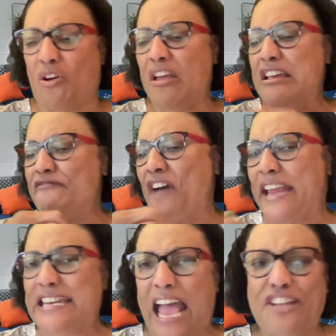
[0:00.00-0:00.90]
or
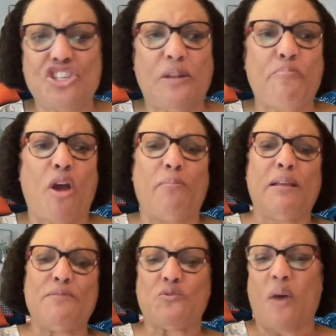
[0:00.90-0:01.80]
financial
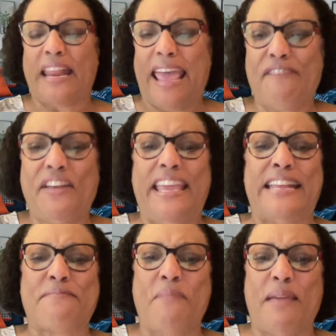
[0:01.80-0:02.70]
problems, whatever
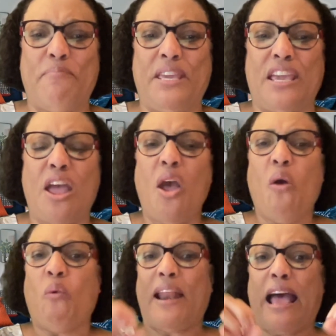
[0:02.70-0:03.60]
it may be,
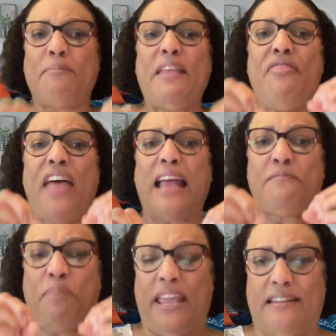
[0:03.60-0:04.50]
when I'm in that
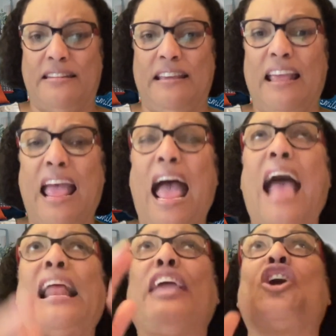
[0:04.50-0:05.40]
pit
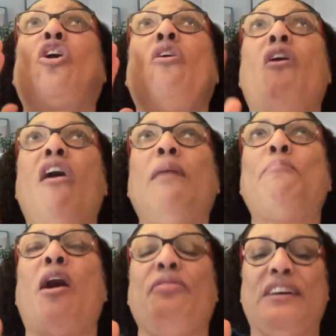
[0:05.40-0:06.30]
and I call
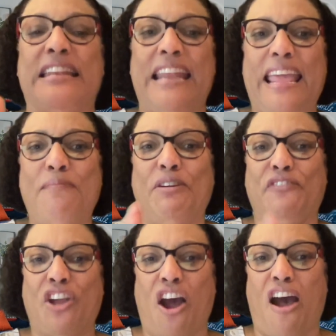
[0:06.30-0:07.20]
upon the name
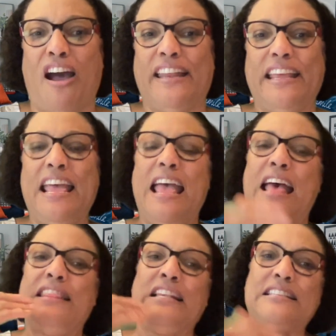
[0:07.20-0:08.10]
of God,
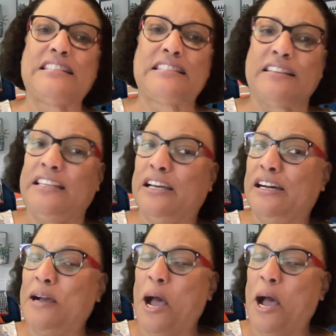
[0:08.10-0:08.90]
the